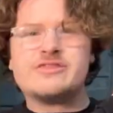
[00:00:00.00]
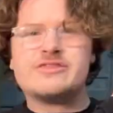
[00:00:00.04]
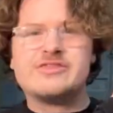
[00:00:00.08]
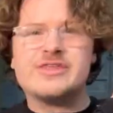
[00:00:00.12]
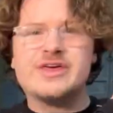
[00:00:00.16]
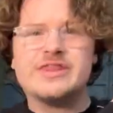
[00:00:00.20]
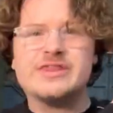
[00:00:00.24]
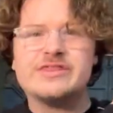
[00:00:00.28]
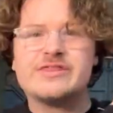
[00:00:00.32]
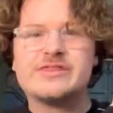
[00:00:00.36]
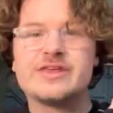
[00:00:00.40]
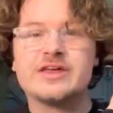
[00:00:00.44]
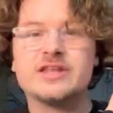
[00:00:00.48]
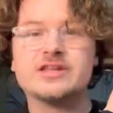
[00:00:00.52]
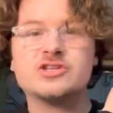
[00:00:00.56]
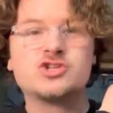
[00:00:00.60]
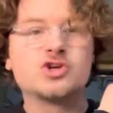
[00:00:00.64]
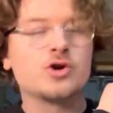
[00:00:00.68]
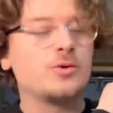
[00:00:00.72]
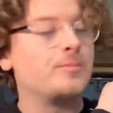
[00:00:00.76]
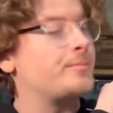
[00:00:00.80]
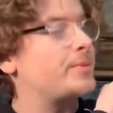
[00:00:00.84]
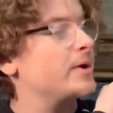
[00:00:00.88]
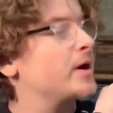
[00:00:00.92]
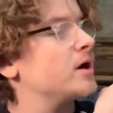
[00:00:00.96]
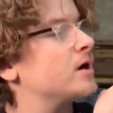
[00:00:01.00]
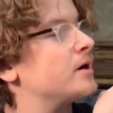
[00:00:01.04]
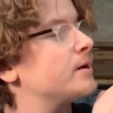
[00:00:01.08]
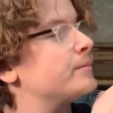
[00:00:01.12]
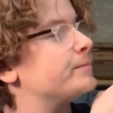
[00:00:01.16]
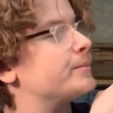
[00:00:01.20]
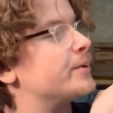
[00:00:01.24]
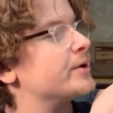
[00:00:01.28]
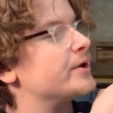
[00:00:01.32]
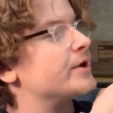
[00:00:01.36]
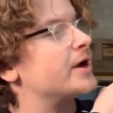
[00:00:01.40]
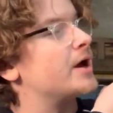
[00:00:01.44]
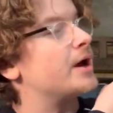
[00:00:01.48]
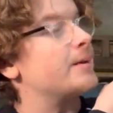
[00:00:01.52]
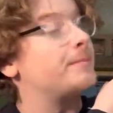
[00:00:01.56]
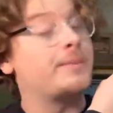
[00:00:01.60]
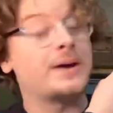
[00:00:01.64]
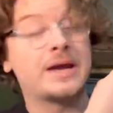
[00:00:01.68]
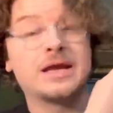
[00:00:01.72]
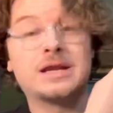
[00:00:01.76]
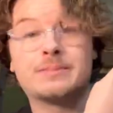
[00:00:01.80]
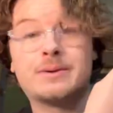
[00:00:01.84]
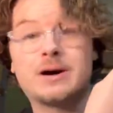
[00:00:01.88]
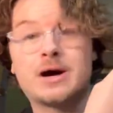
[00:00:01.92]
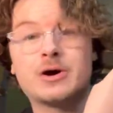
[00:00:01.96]
thin, thin jumper, but uh,
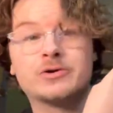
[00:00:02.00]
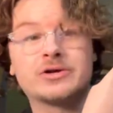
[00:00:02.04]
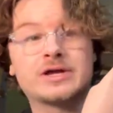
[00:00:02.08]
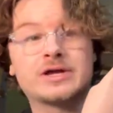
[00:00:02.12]
paid a pound